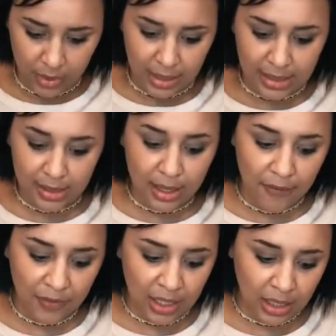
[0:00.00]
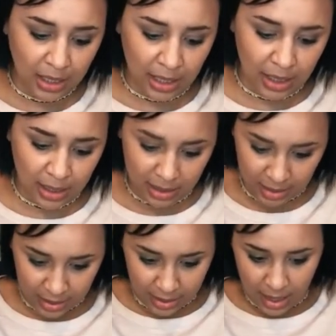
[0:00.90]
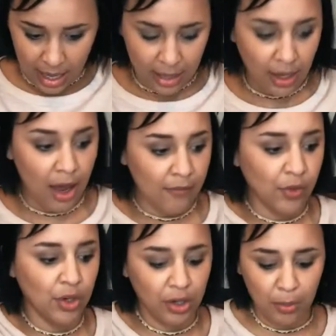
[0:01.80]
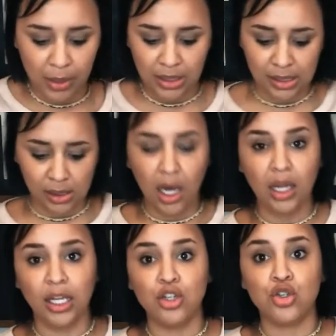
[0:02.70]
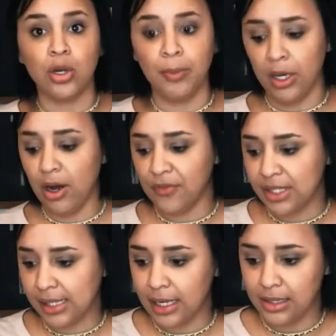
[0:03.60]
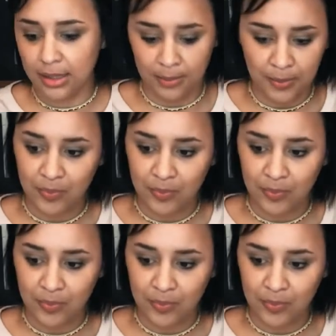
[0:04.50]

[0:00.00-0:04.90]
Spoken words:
It's definitely covered, but it's not like dripping off the sides.